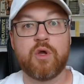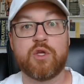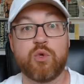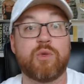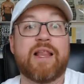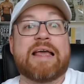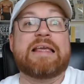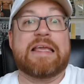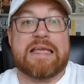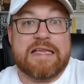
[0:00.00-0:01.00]
you
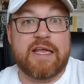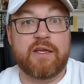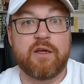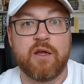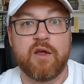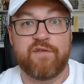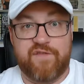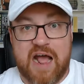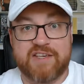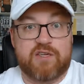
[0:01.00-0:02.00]
like eating
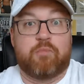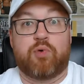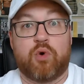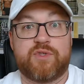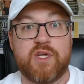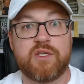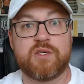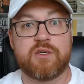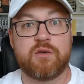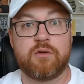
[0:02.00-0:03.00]
fats and
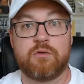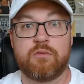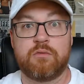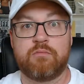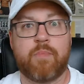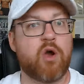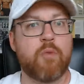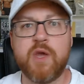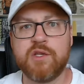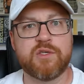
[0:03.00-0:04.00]
proteins, by all
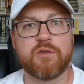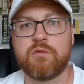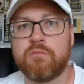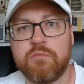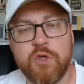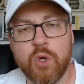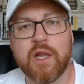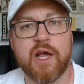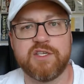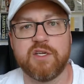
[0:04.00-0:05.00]
means,
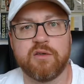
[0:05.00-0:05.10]
utilize it.